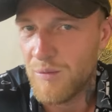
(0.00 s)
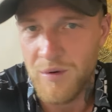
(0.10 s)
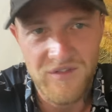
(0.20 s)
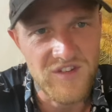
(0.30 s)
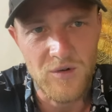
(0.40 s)

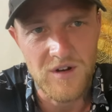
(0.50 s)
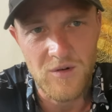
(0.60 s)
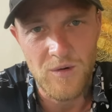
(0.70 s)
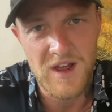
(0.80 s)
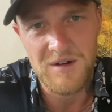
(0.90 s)
we've sorted it
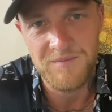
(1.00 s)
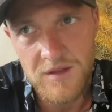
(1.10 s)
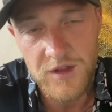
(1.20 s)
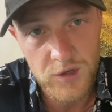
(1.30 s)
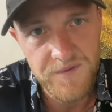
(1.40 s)
all out.
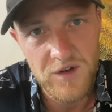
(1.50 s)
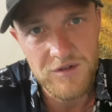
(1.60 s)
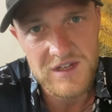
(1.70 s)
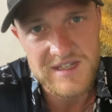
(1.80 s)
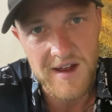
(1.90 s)
The new
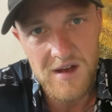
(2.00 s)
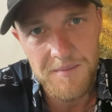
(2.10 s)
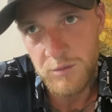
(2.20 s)
phone is set up.